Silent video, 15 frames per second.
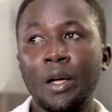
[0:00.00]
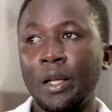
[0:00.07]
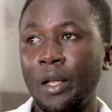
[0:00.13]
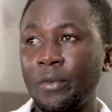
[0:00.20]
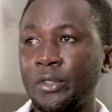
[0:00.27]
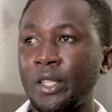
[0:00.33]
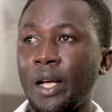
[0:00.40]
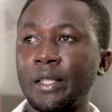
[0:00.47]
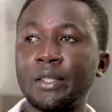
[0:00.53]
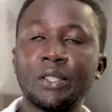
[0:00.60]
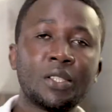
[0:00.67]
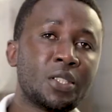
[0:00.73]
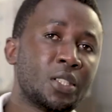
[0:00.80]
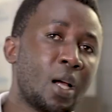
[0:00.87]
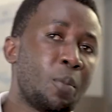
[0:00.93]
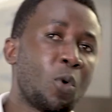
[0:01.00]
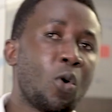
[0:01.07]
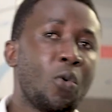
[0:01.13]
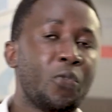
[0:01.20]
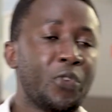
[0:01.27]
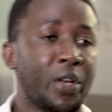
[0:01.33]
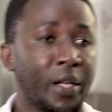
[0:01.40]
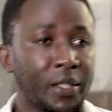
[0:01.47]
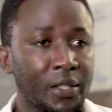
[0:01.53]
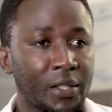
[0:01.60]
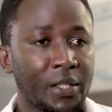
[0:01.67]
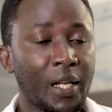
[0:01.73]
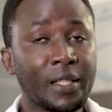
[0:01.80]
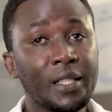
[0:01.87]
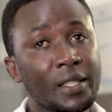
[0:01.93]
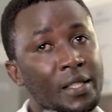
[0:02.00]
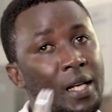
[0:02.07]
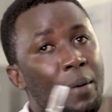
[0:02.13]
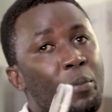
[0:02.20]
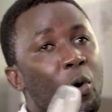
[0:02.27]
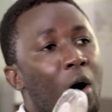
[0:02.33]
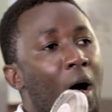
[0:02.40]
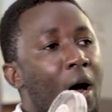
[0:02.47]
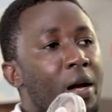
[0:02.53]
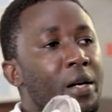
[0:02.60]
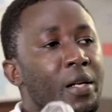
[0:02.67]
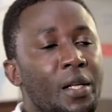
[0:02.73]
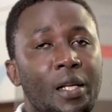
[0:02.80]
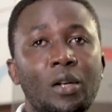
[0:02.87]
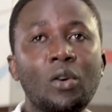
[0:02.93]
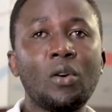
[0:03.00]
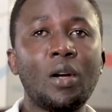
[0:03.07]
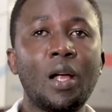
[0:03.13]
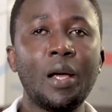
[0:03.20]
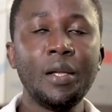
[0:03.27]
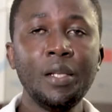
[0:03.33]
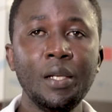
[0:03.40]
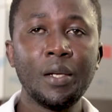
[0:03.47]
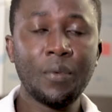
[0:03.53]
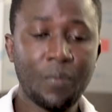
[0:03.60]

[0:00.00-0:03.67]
gives us some confidence that the sample had E. coli,